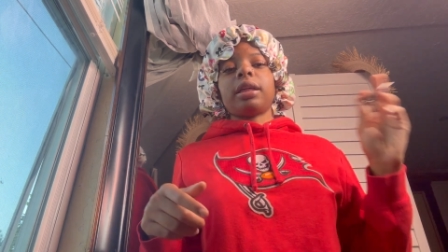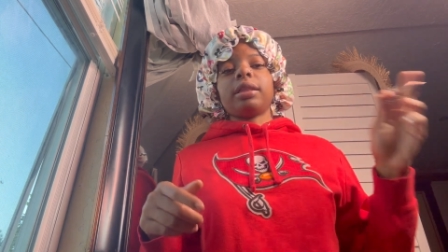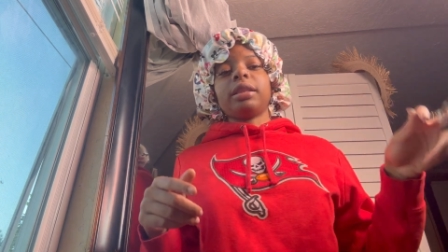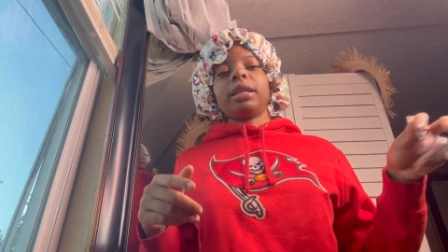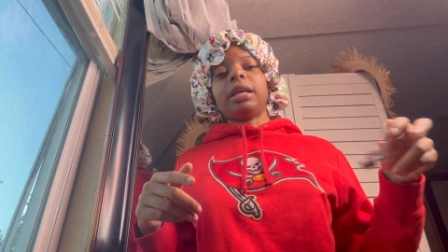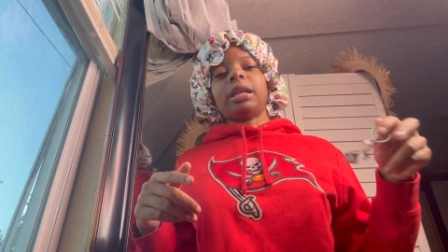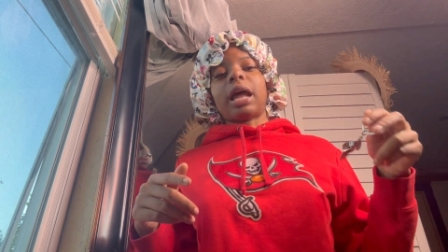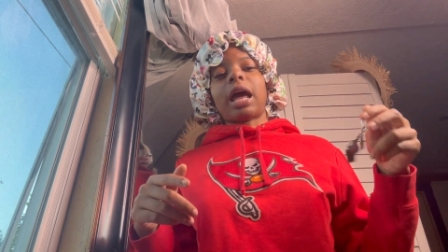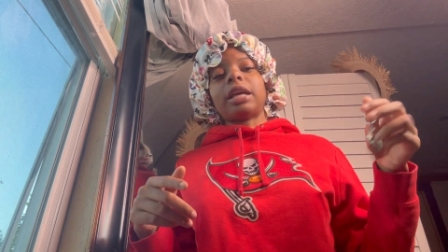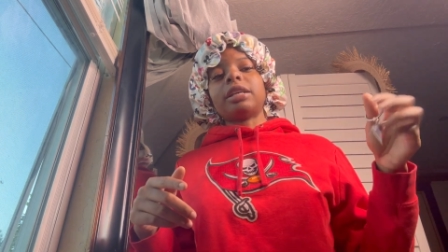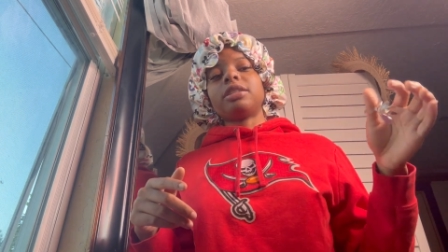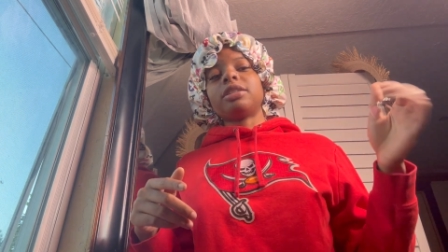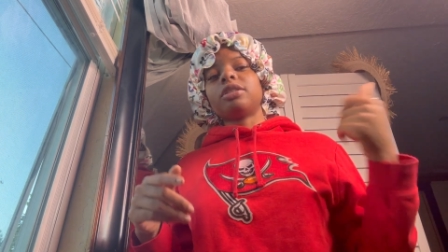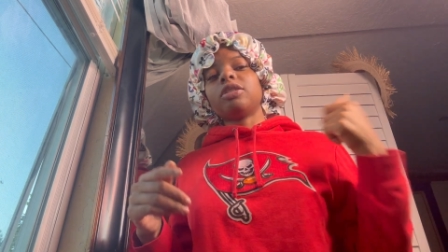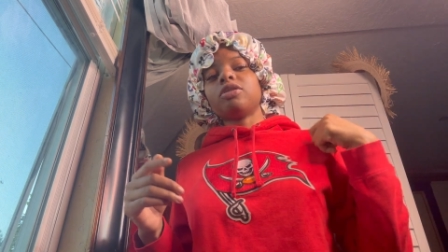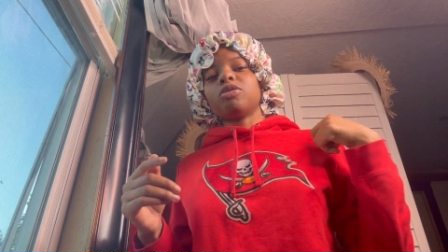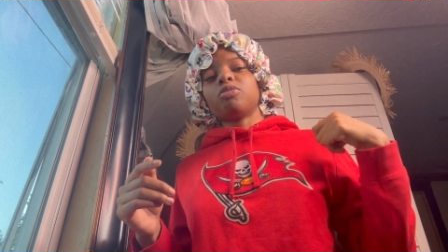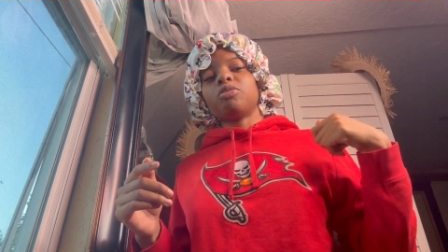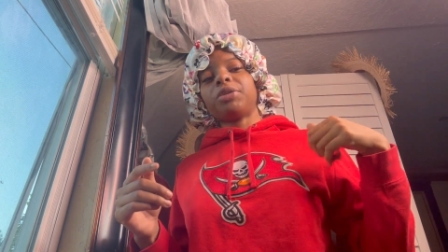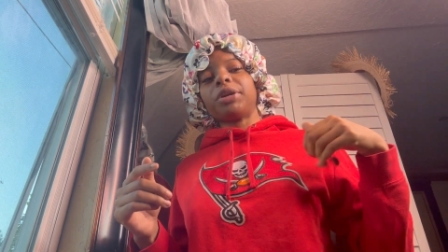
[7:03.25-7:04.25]
then I
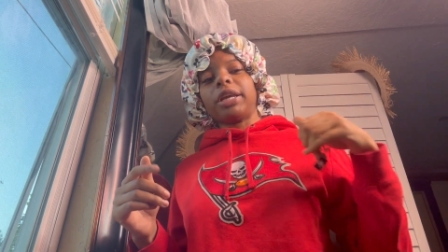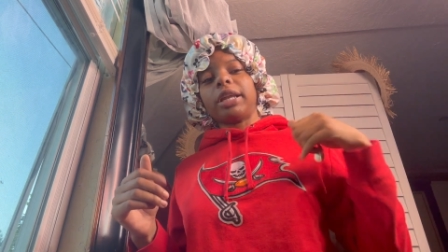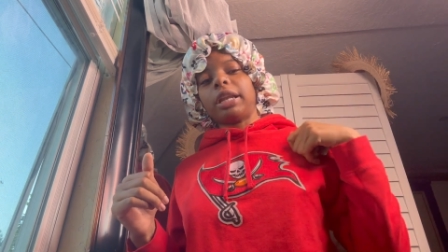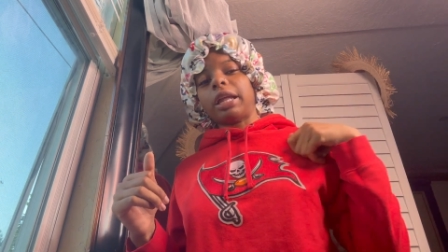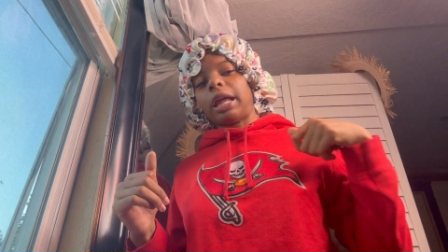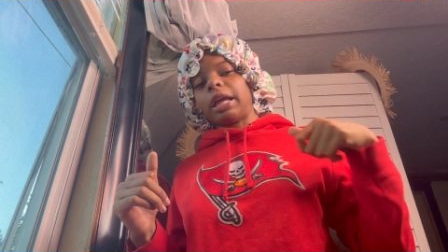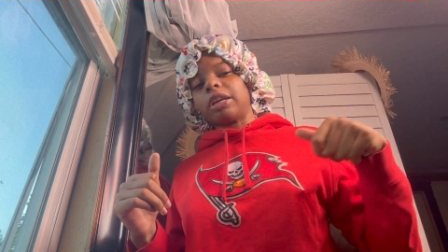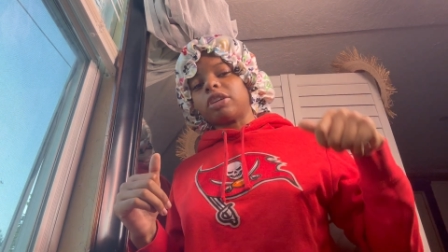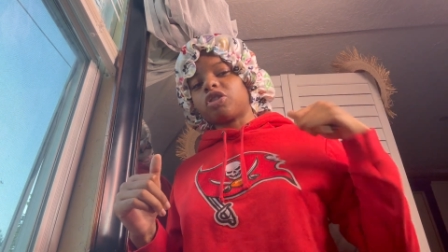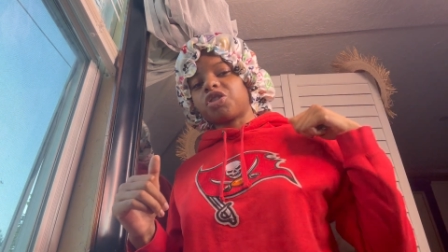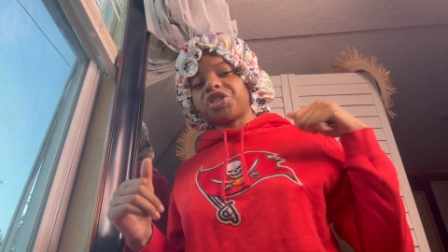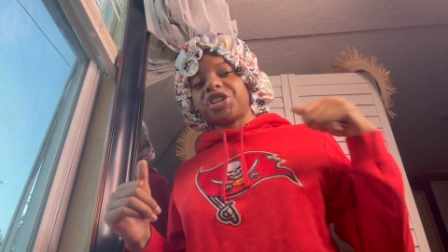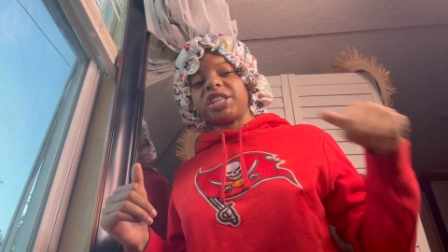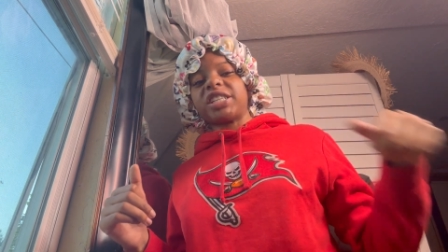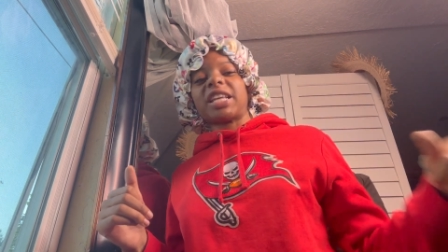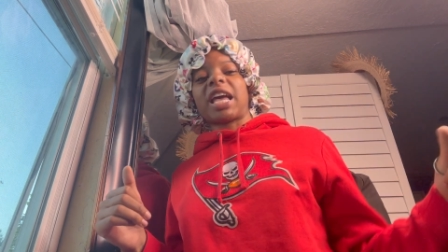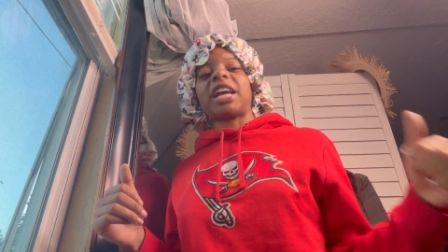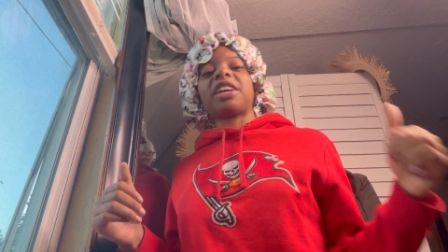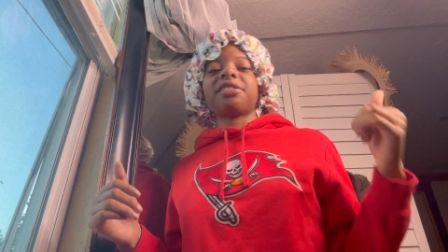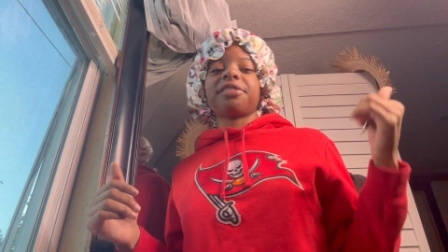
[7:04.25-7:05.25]
still will get like a
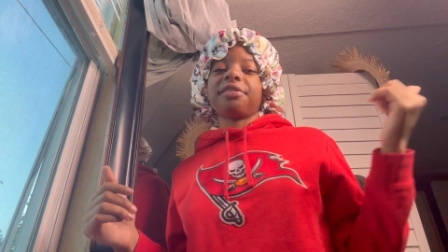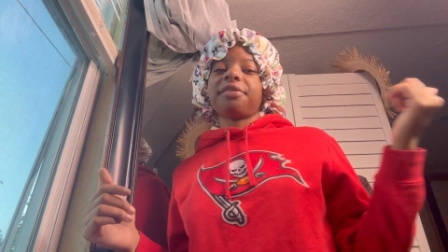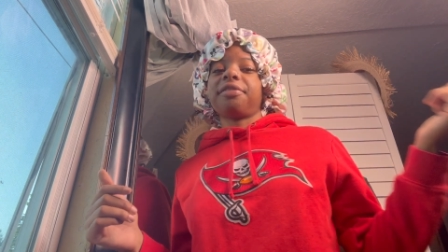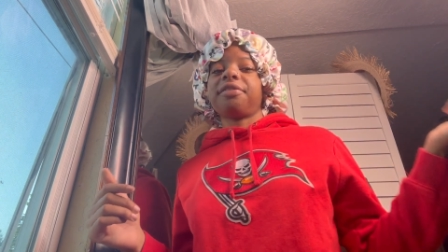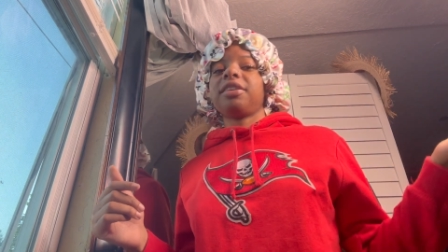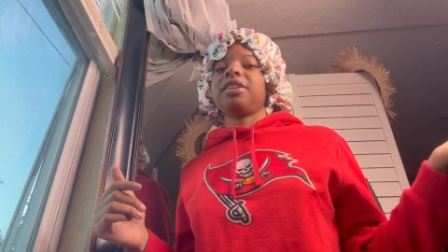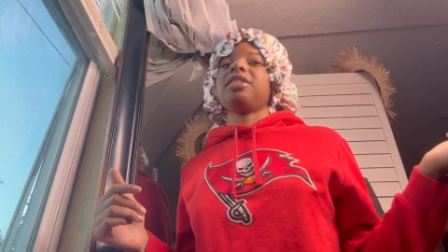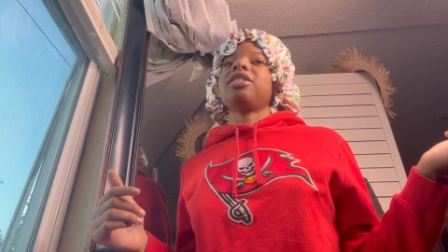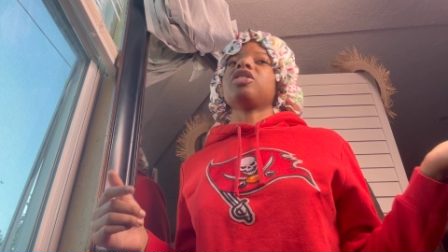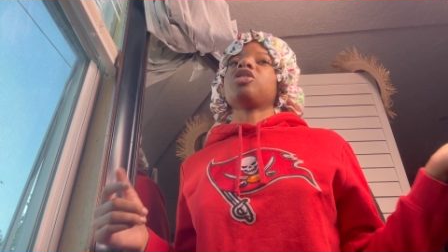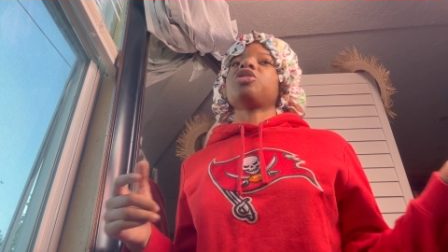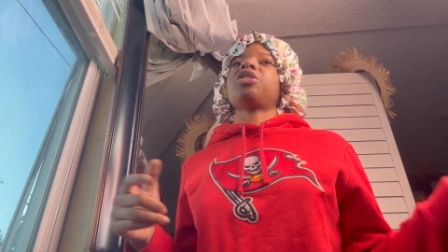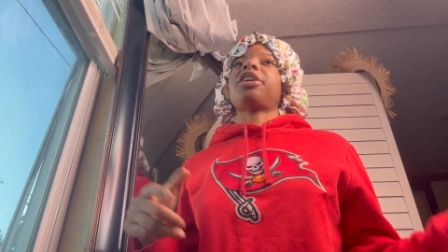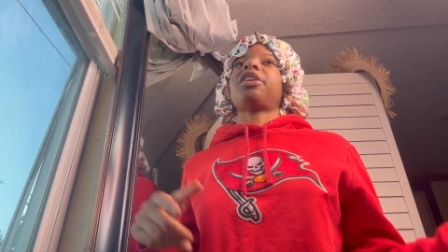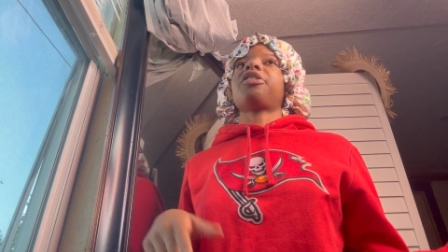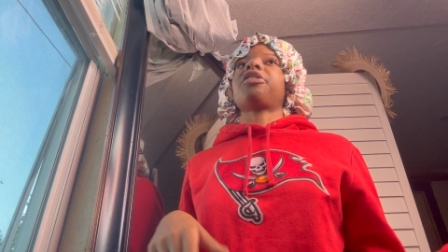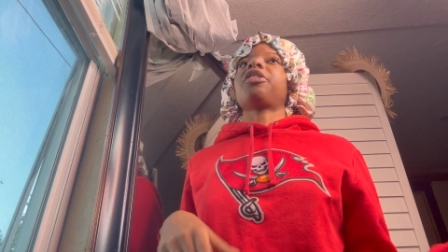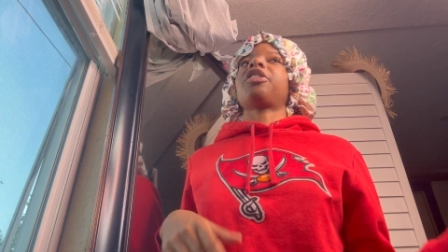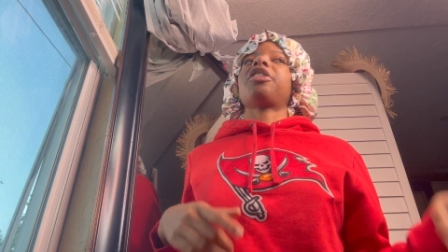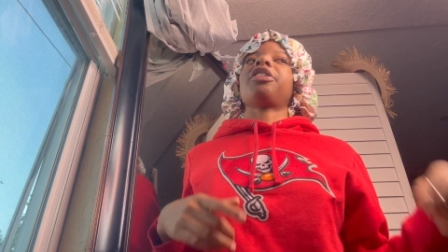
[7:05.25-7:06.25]
transaction fee to
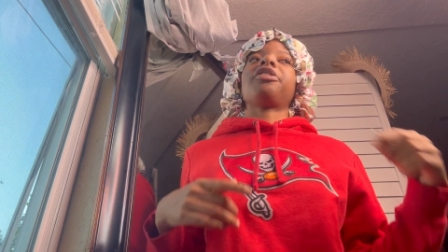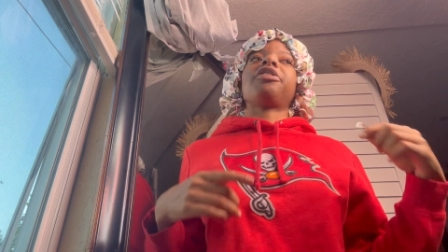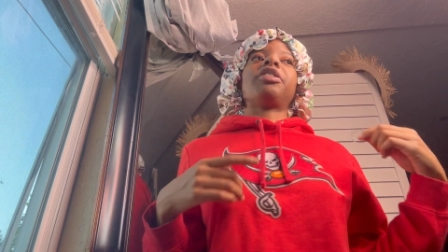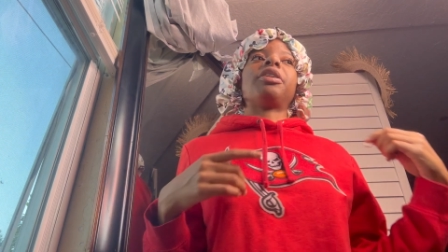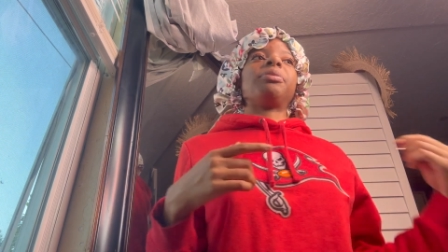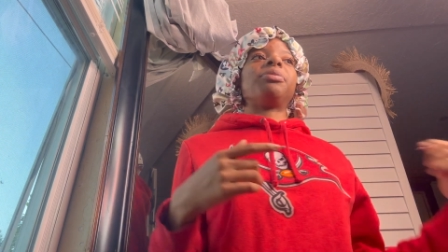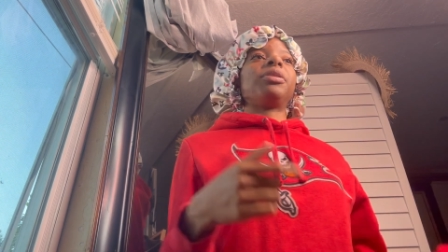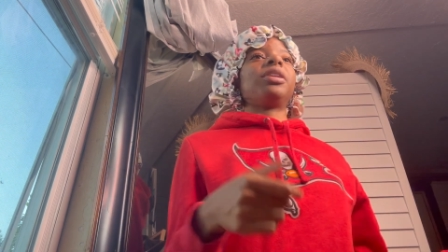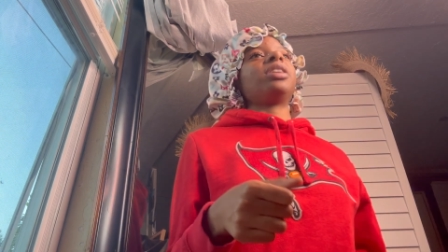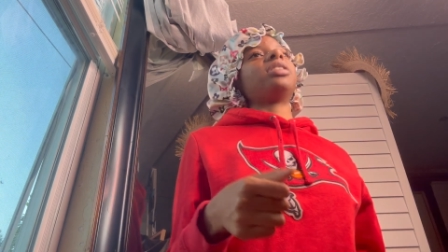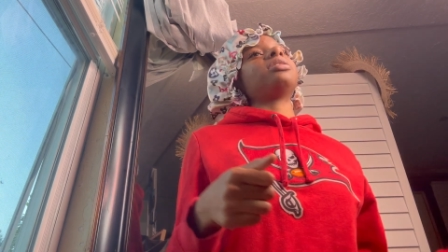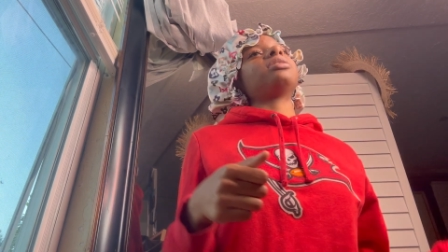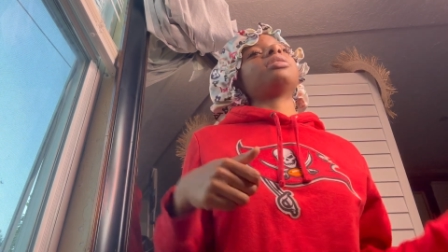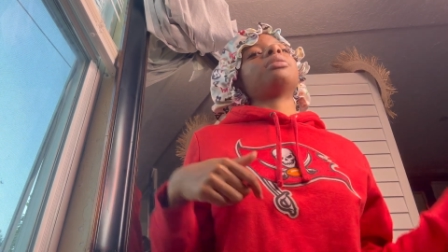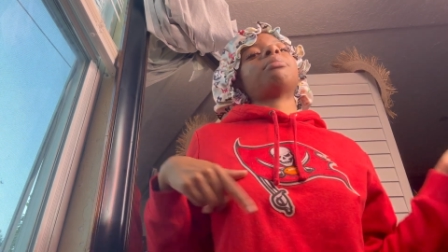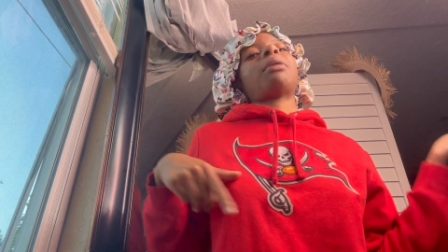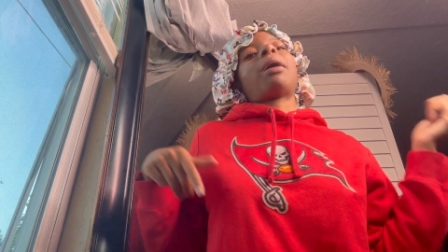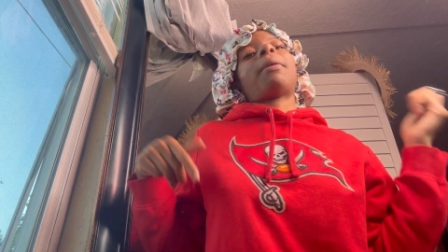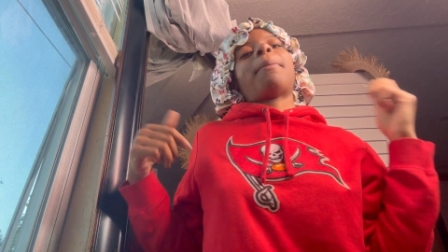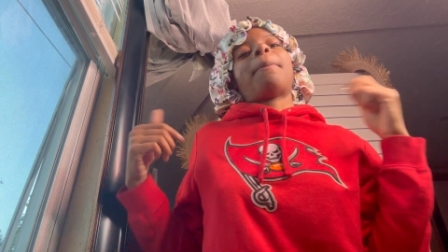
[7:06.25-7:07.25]
transfer it from this to
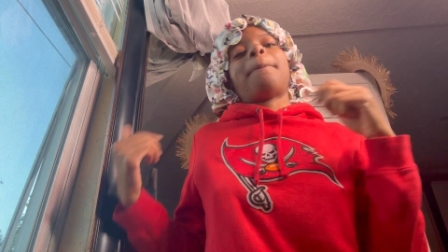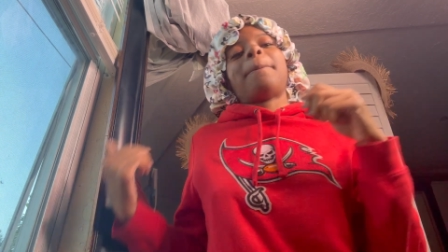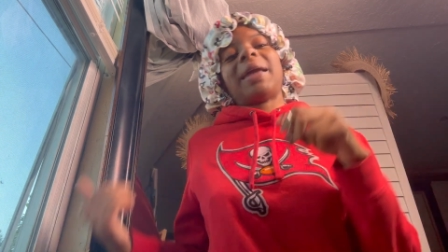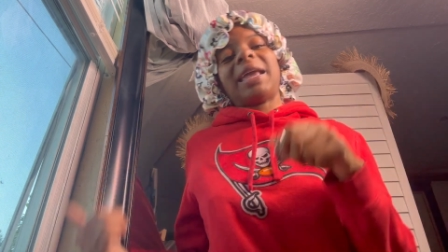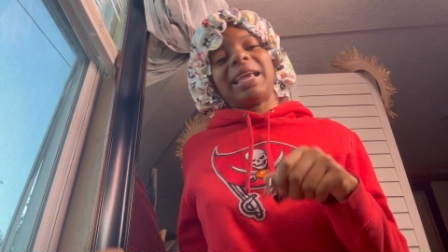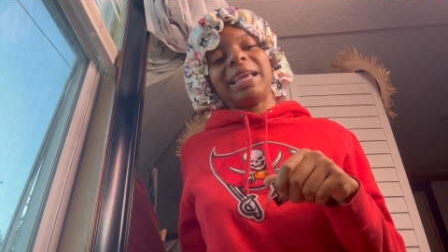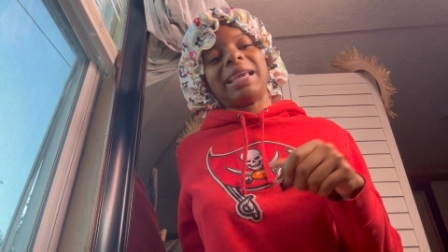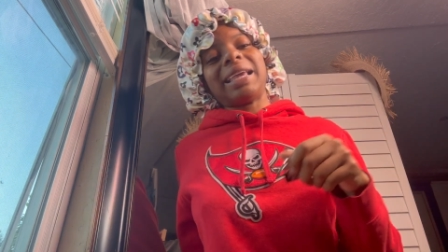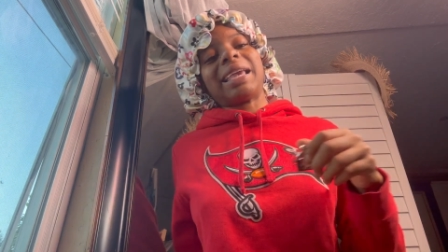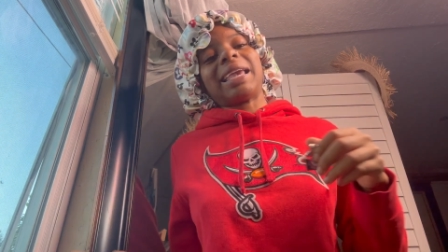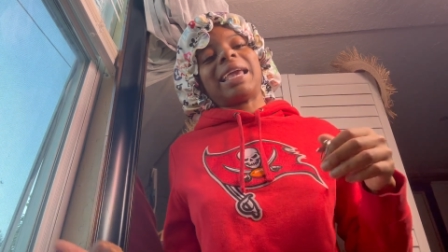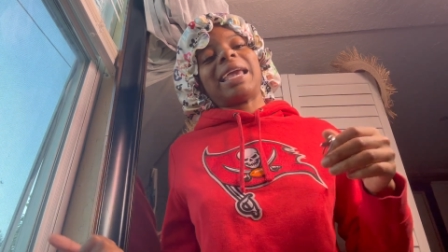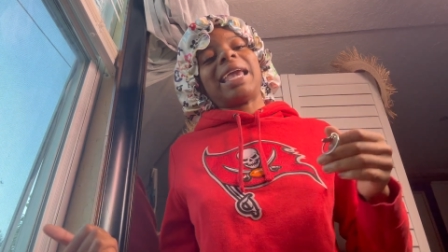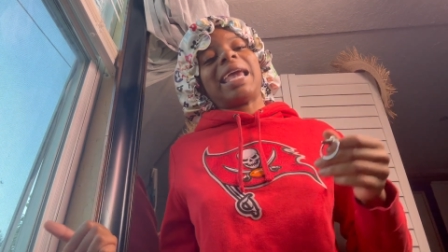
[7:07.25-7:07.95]
my bank.